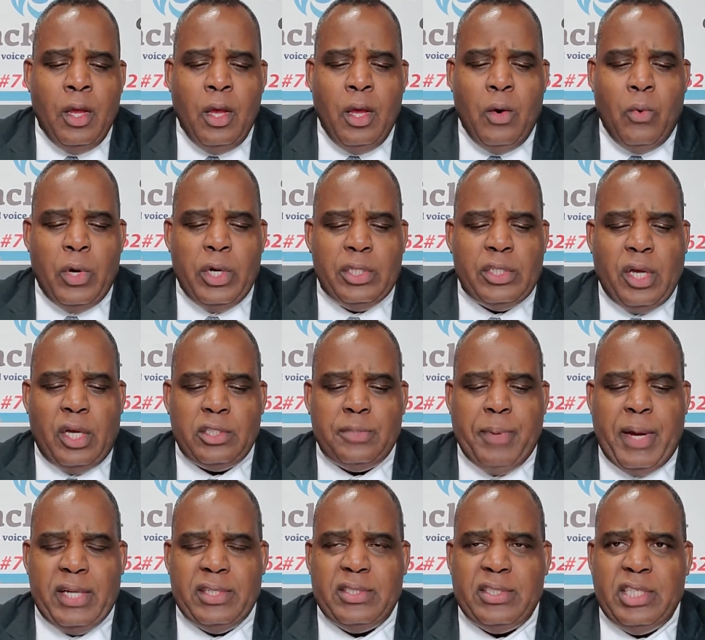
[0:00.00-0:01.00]
what he talks
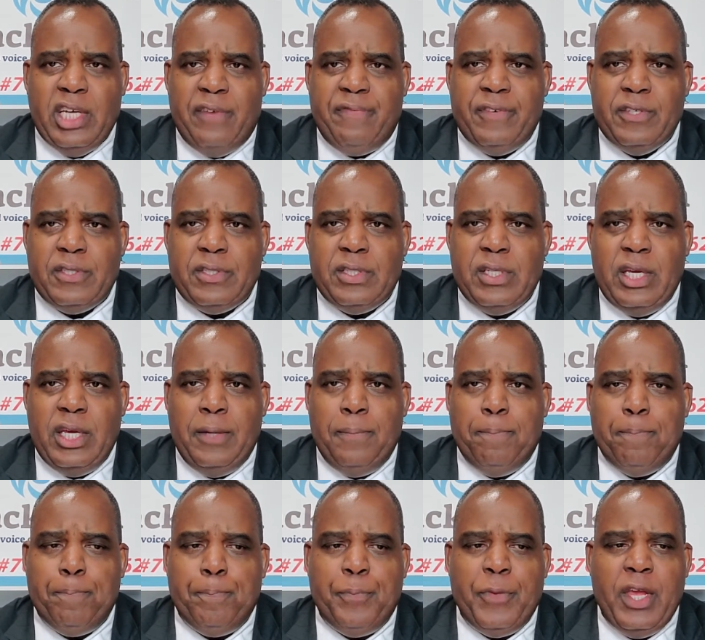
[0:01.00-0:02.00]
about is
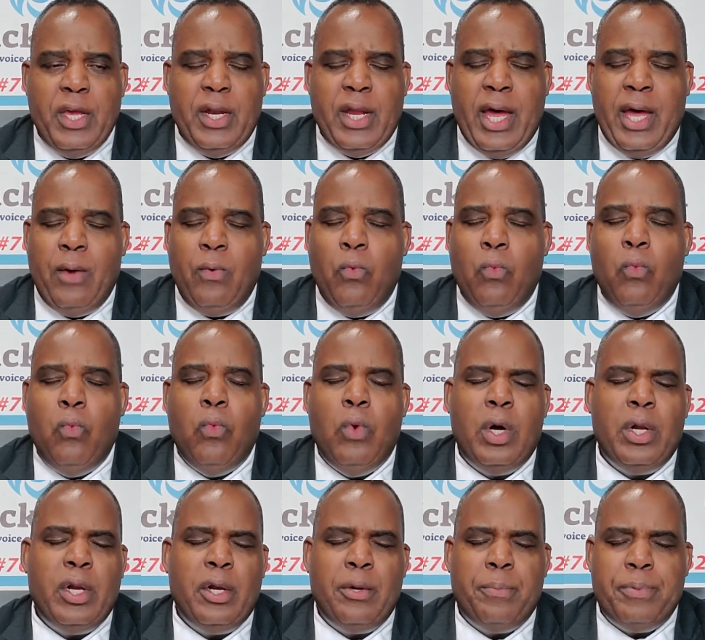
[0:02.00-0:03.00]
self-esteem. And I
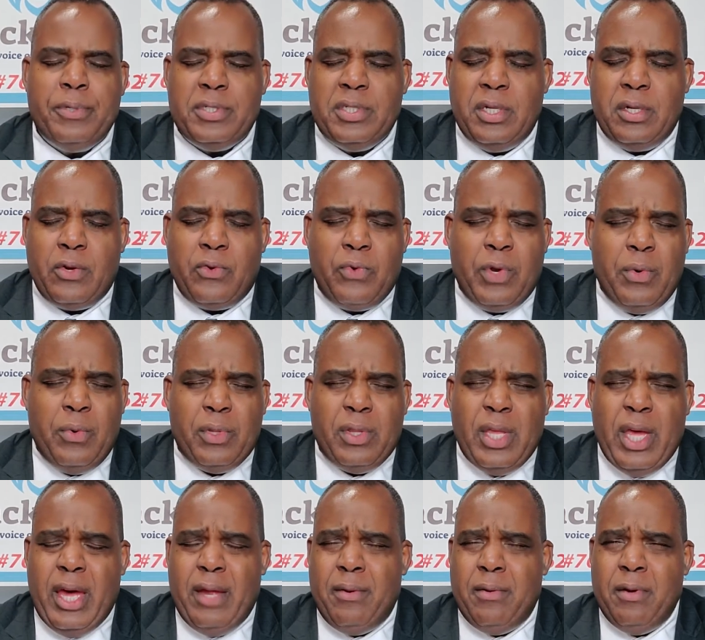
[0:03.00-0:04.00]
100% agree with
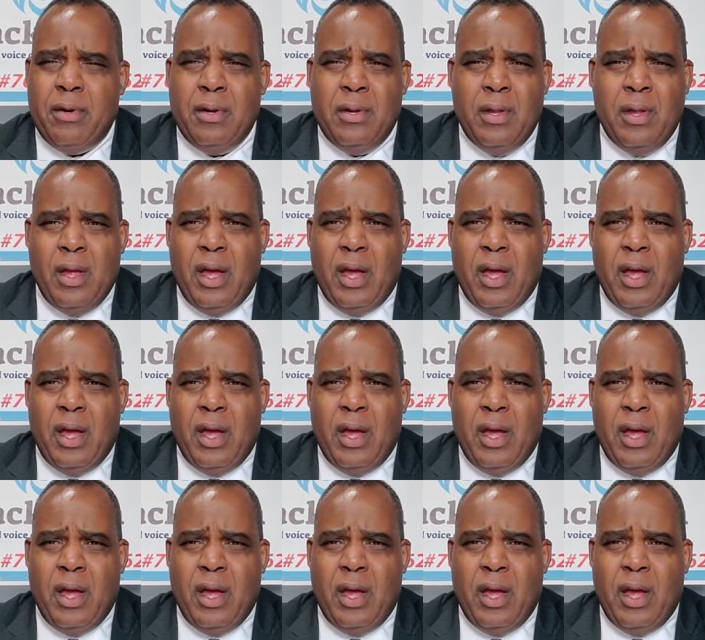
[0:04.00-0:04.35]
that.